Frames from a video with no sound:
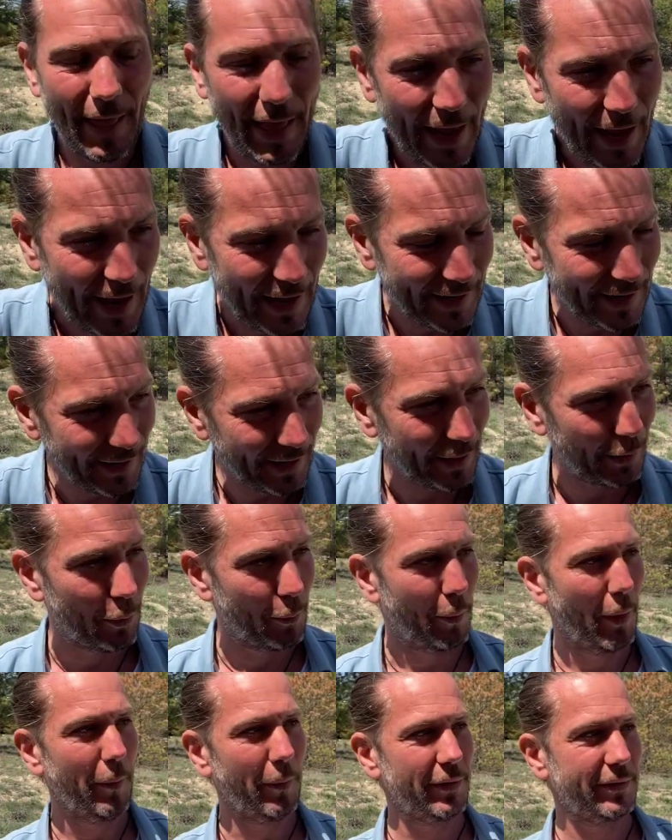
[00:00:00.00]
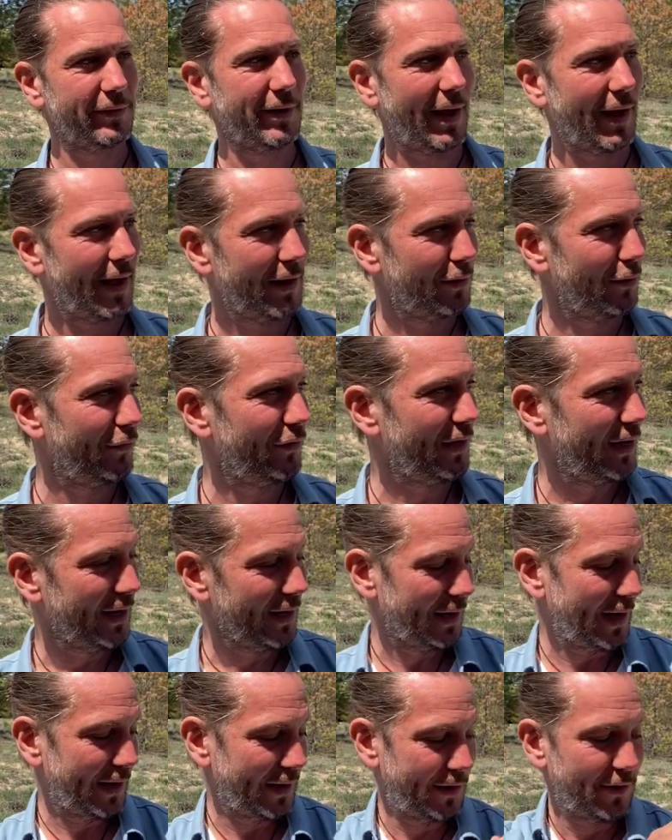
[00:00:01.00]
And then at a moment I had the feeling
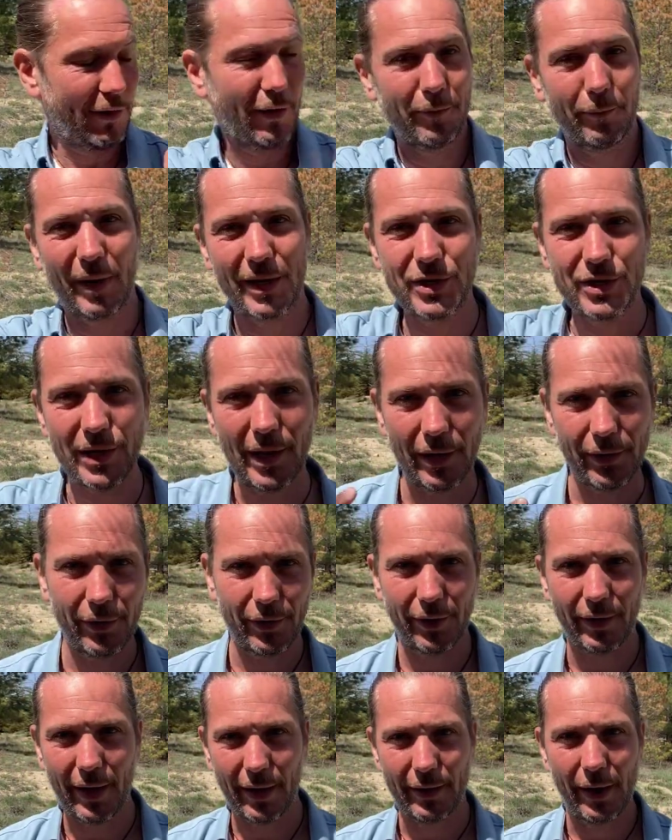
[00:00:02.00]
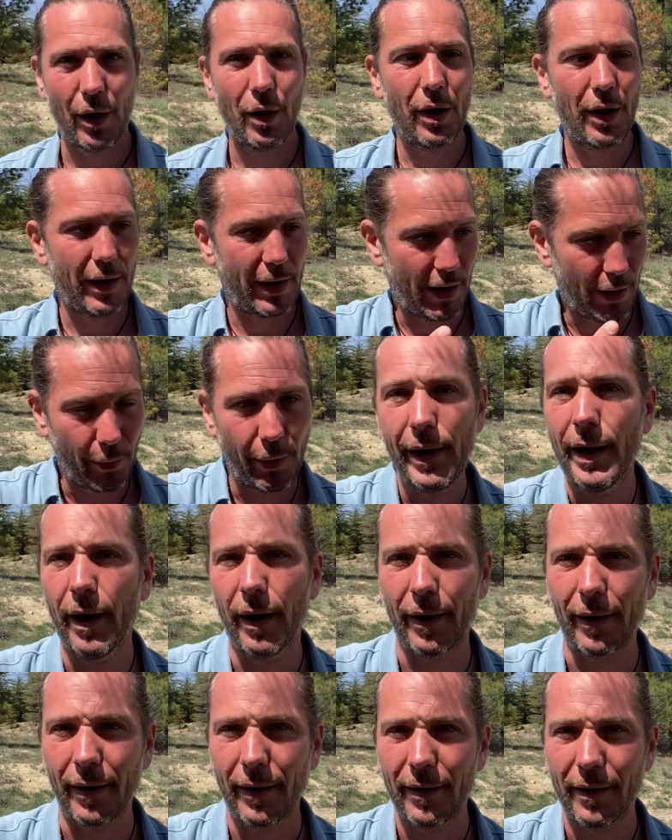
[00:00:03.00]
like on my shoulder that here we
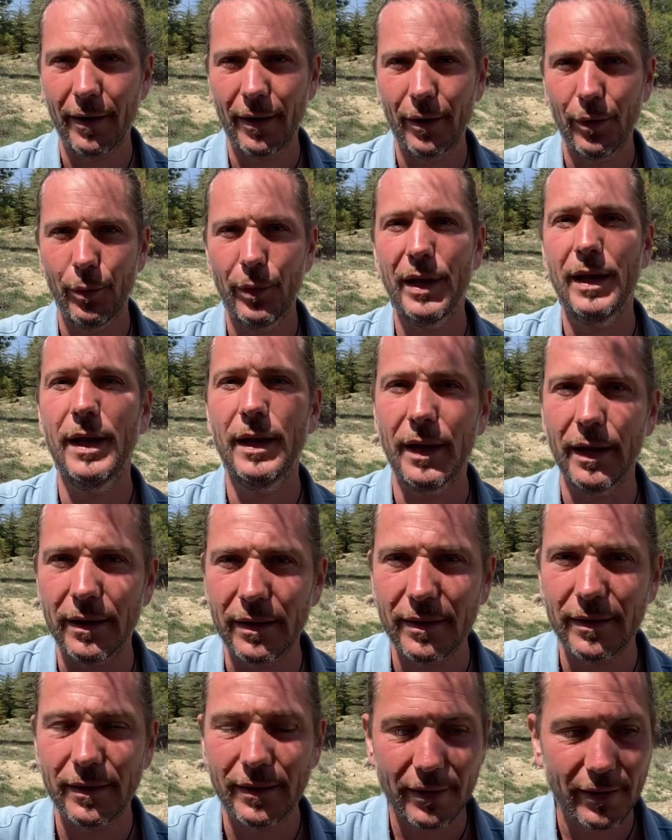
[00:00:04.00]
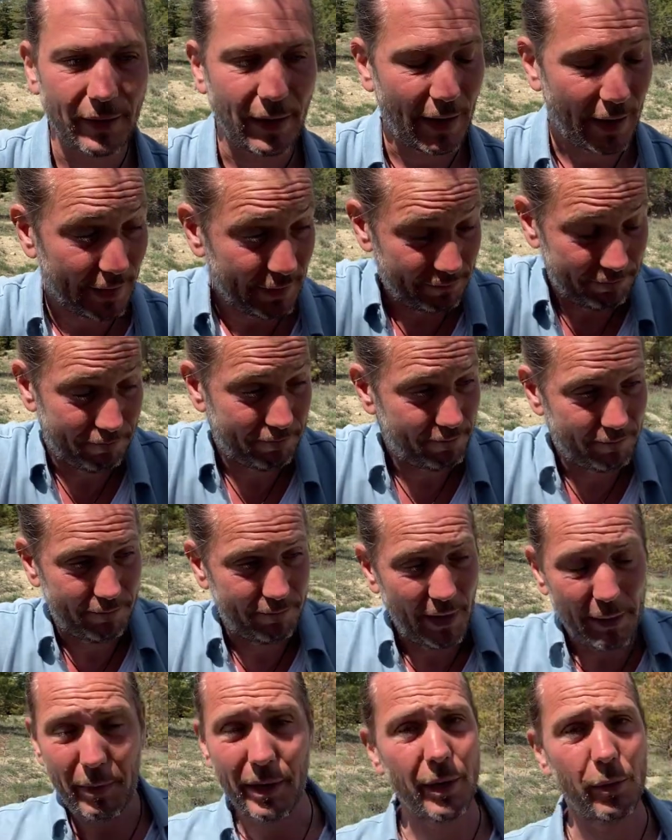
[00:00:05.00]
are, we did it. And
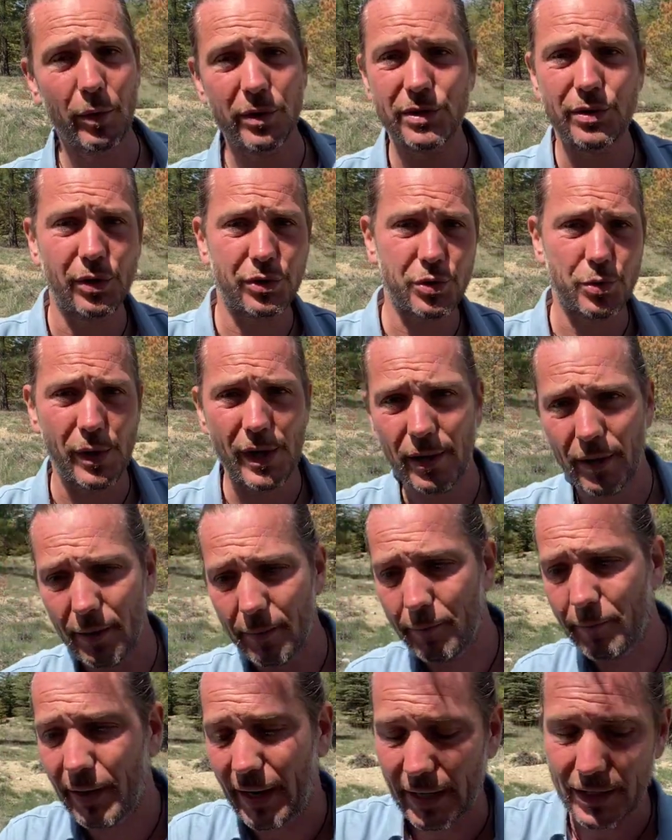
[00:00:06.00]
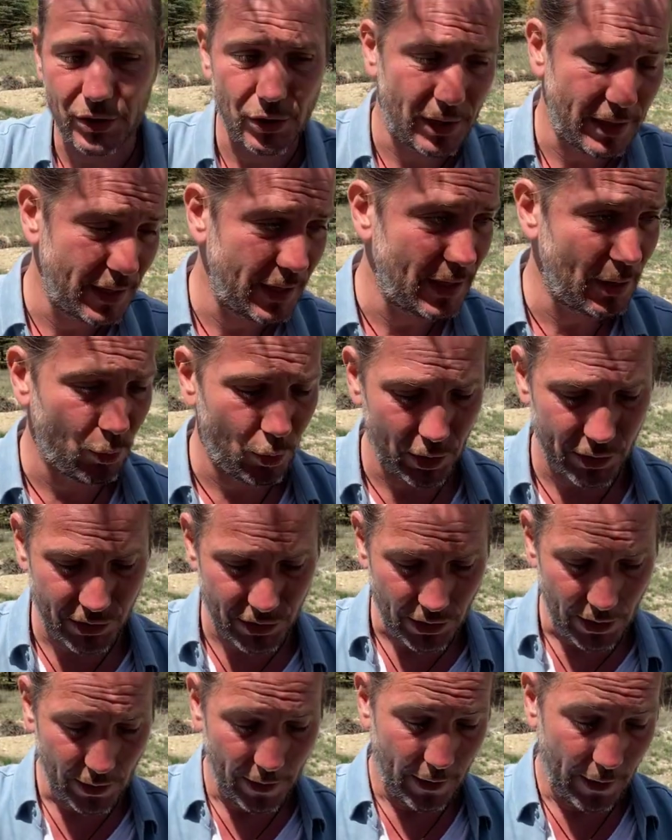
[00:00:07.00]
maybe it was not real, but actually it
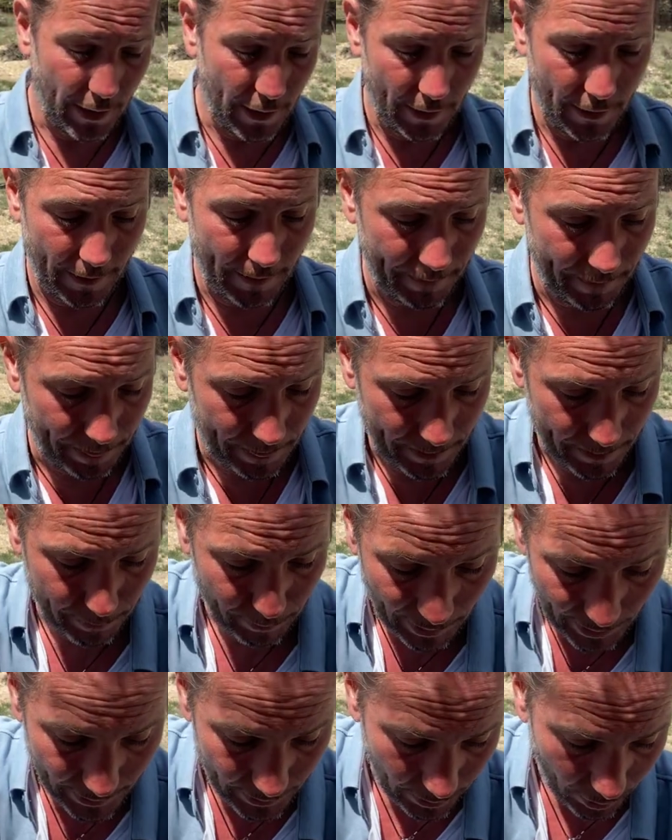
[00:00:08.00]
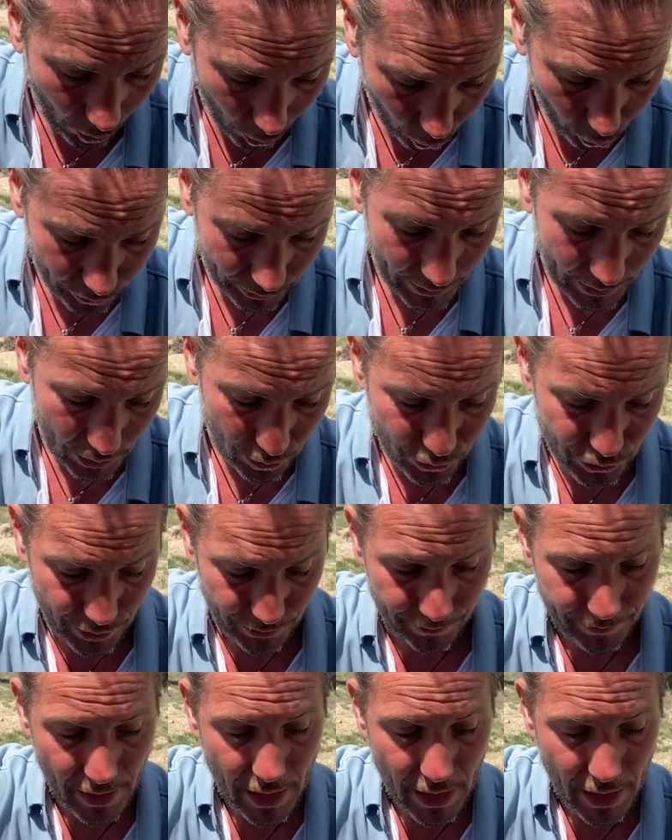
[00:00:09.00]
was my own illusion.